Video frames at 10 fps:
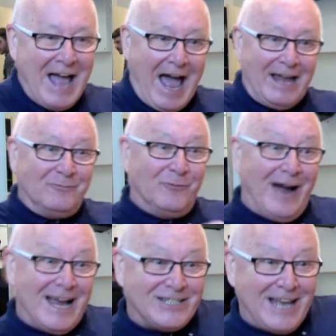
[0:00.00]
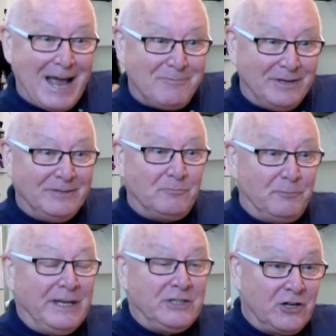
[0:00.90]
And what actually happened,
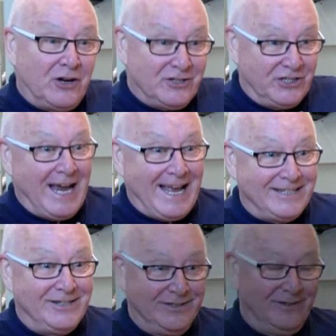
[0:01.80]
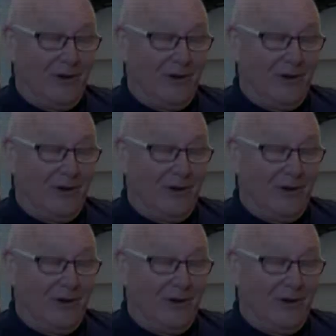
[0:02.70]
because she had to